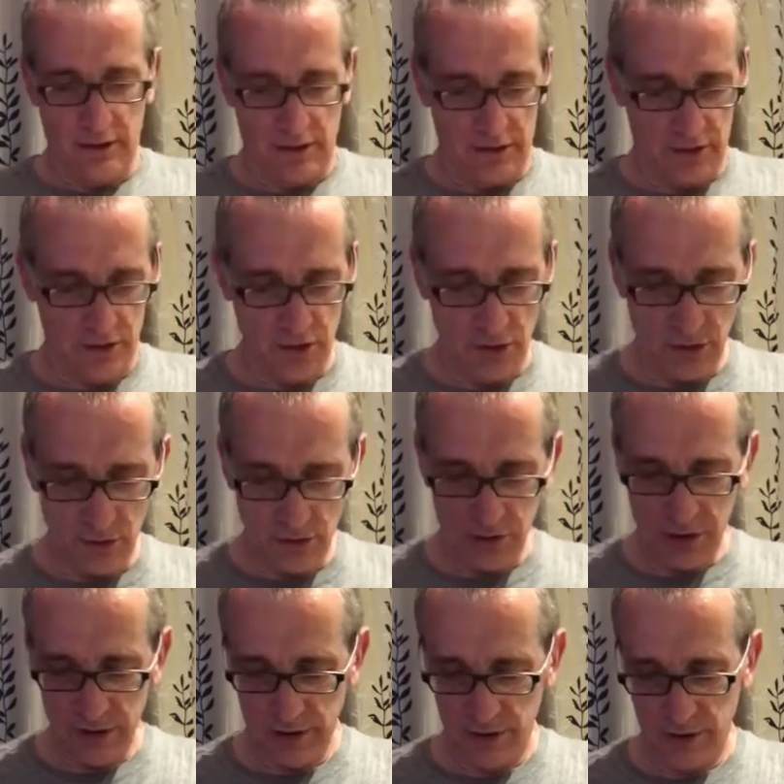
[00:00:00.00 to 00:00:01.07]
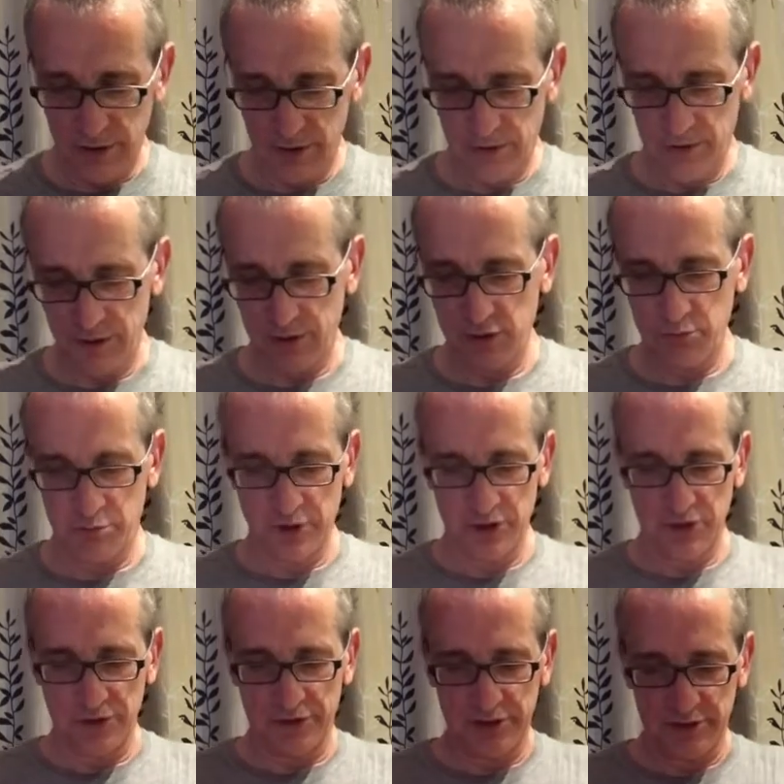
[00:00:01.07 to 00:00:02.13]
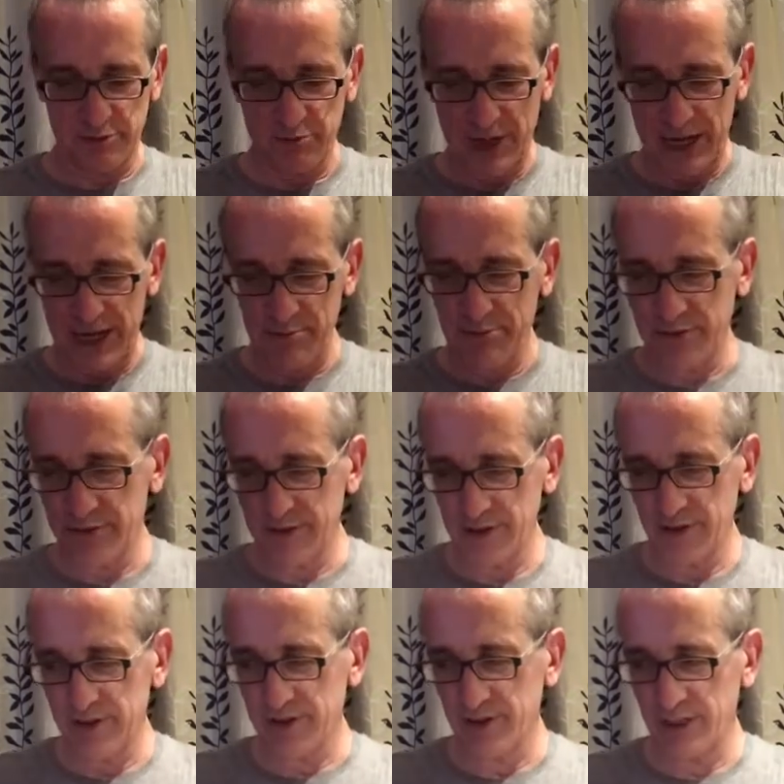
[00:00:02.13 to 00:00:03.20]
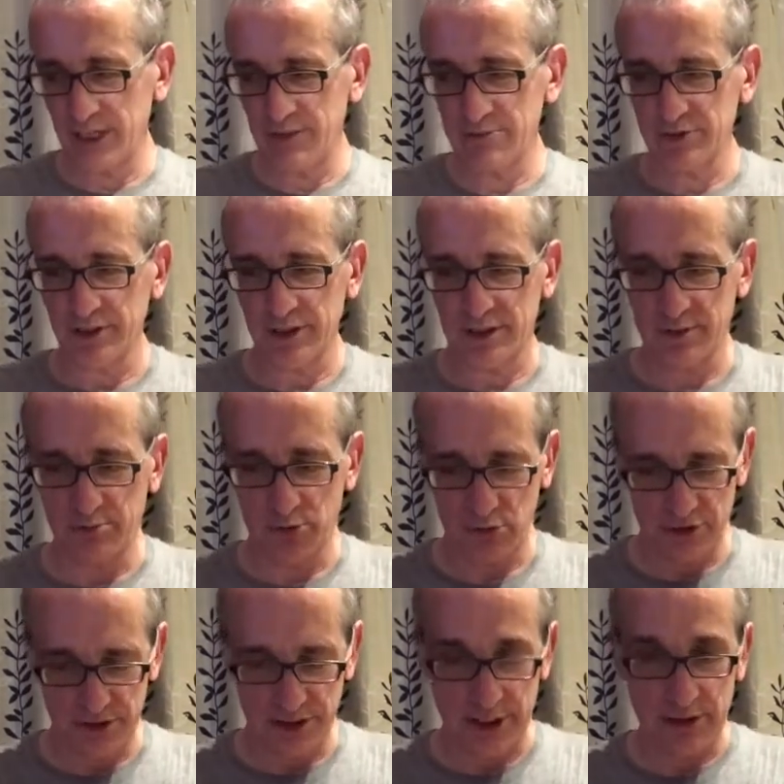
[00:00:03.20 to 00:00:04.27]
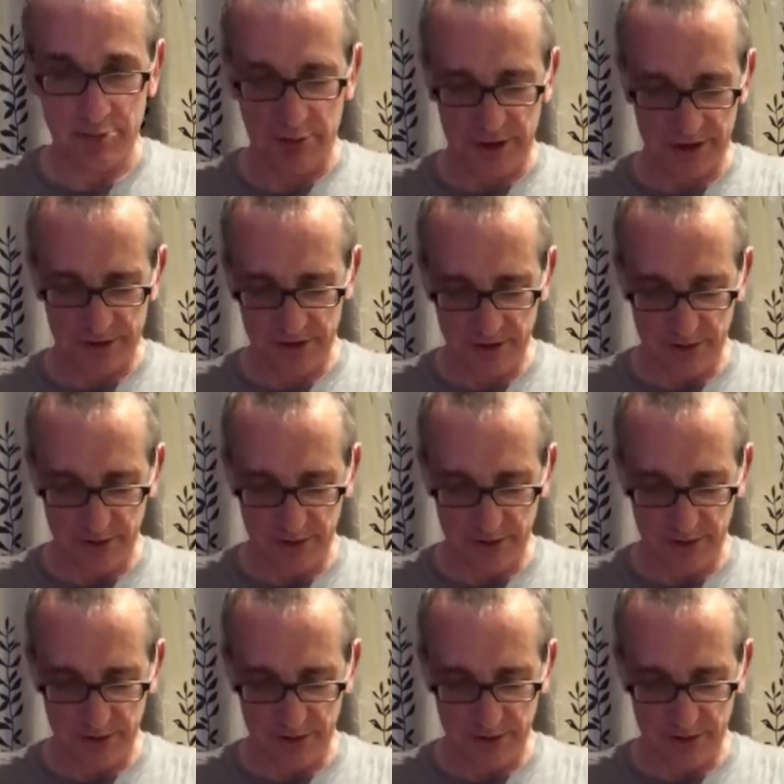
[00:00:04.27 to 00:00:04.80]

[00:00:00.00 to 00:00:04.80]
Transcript: So you build this map. The game's like the board's like a puzzle.